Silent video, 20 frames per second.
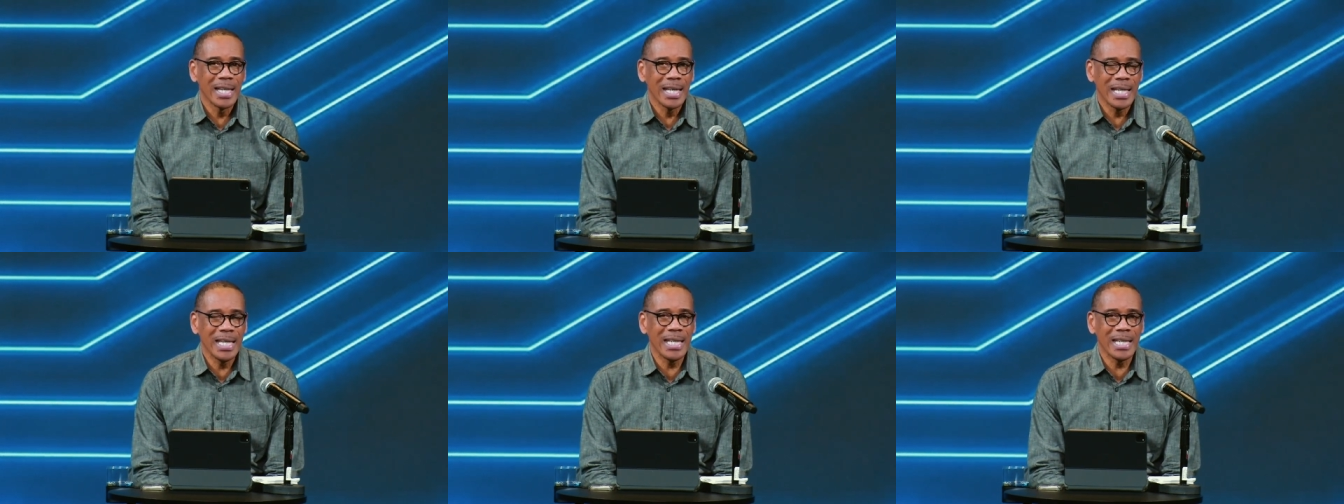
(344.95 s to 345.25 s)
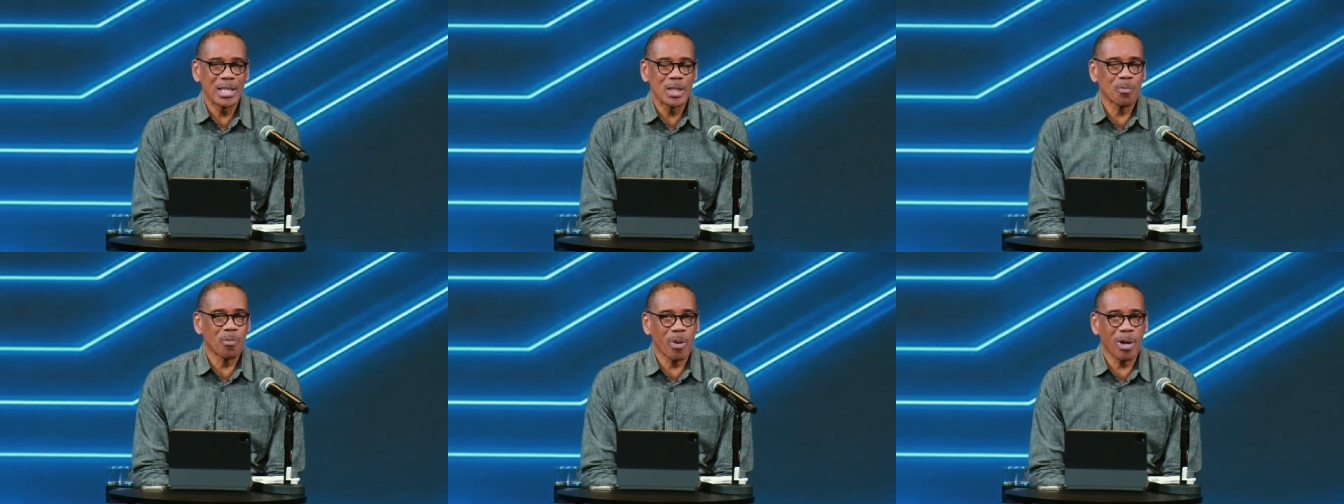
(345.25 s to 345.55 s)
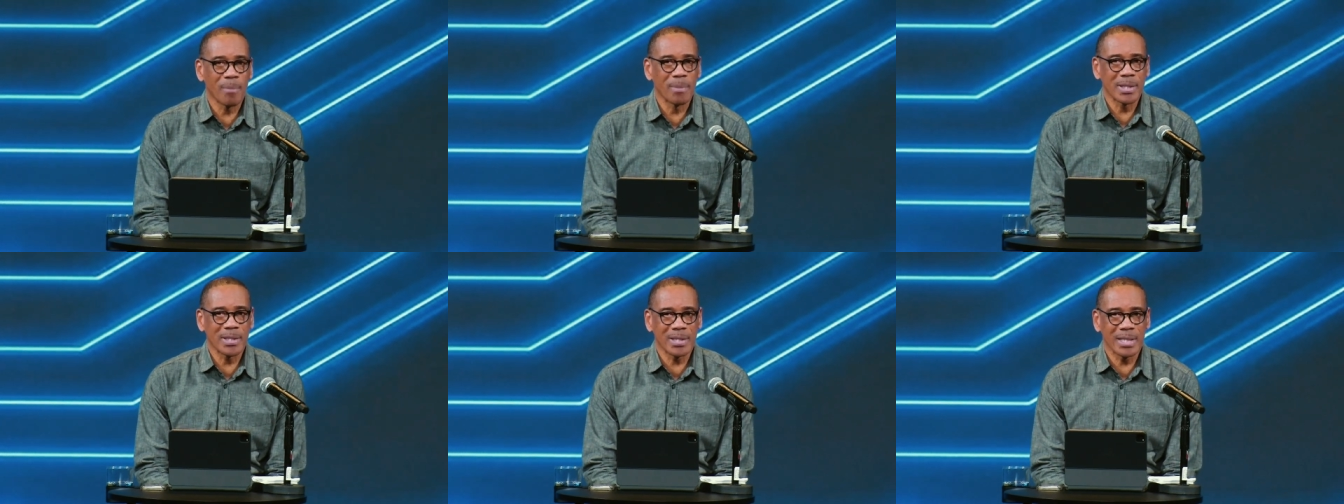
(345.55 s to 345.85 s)
He is
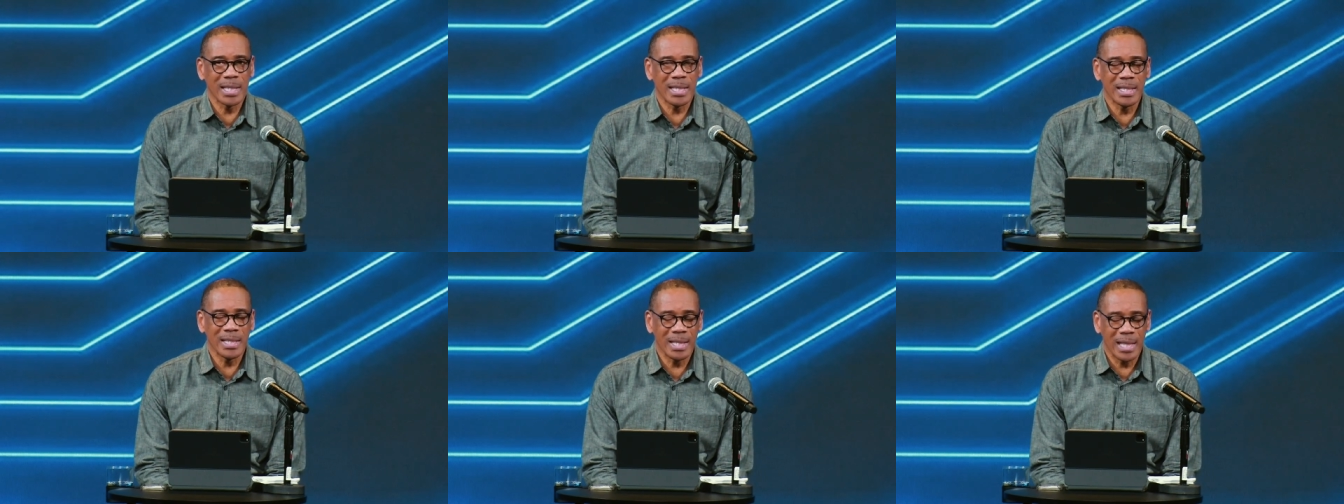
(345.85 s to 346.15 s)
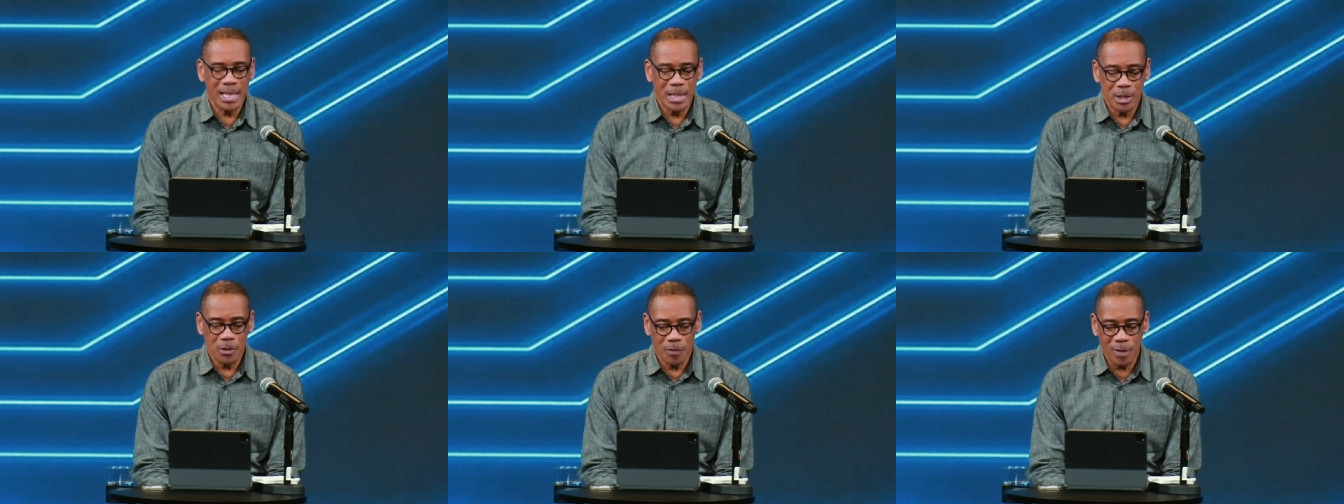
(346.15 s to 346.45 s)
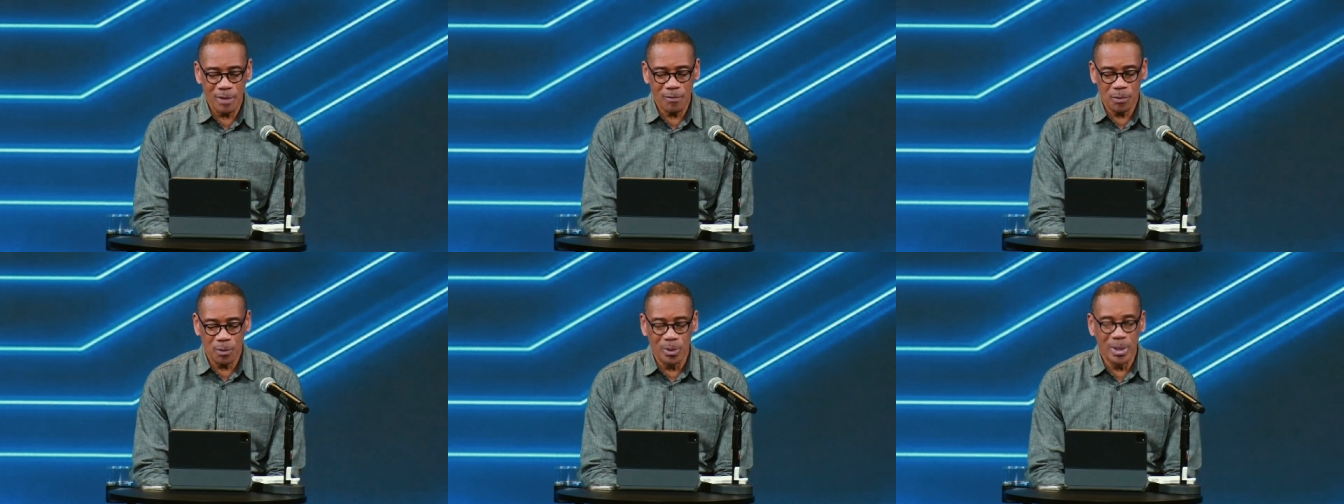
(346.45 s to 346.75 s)
promising His
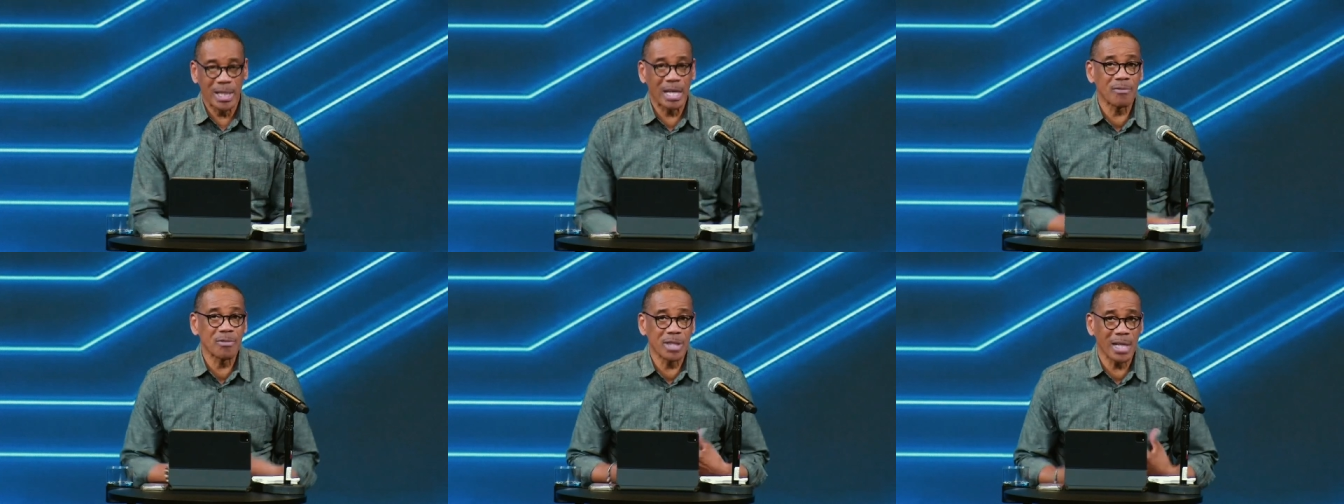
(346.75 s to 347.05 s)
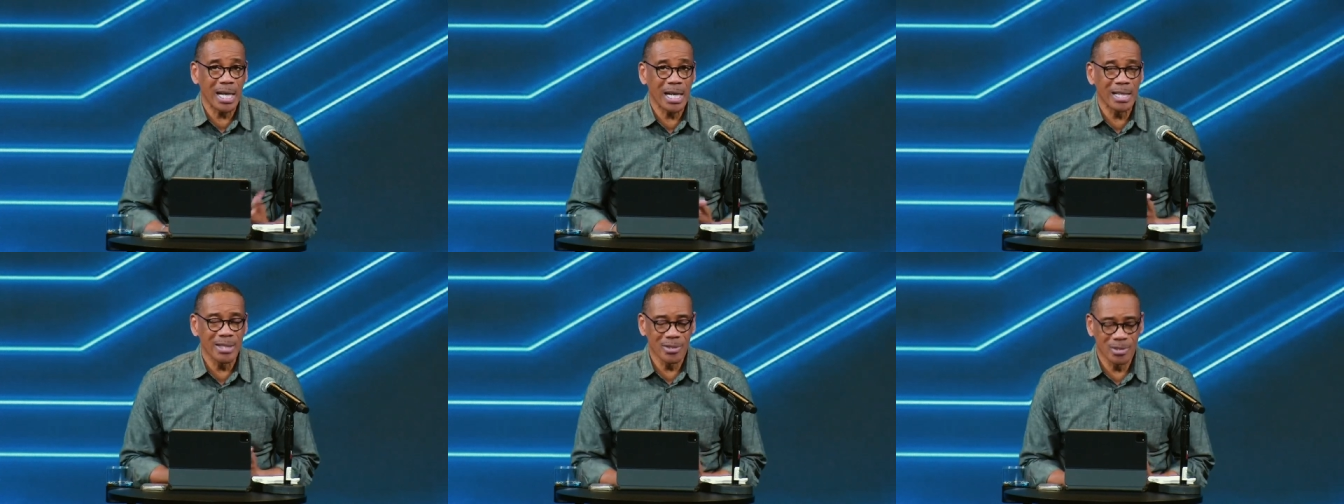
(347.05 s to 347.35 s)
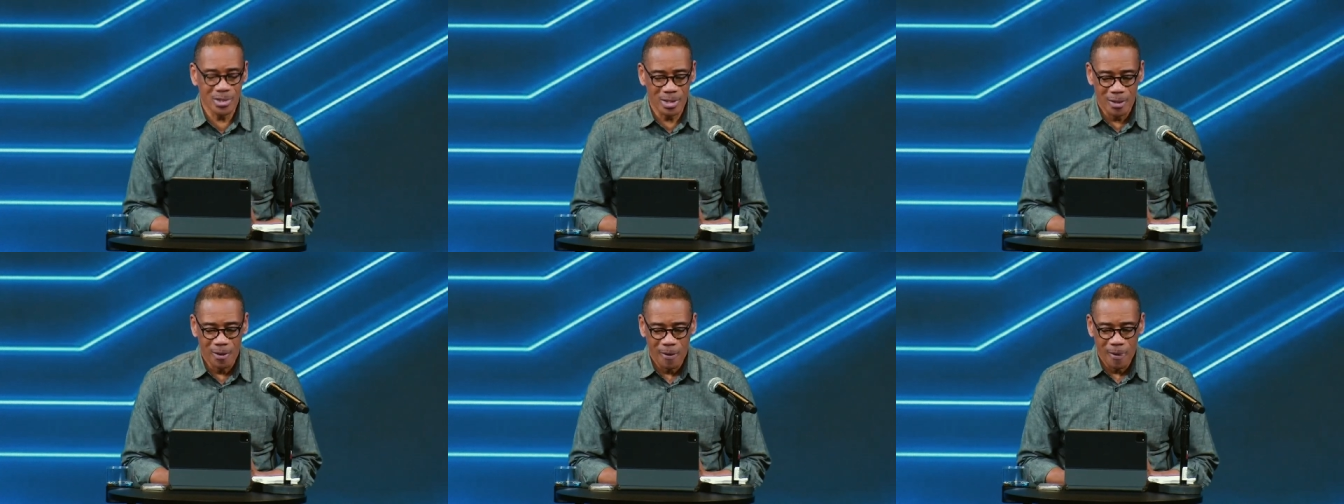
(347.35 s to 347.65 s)
faithful love to
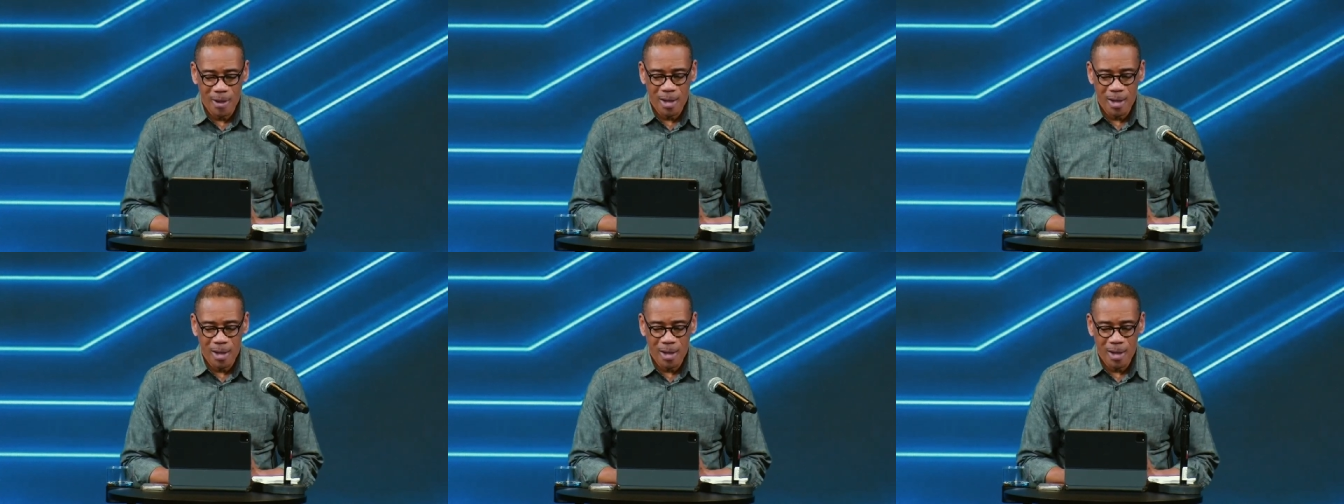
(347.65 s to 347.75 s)
us,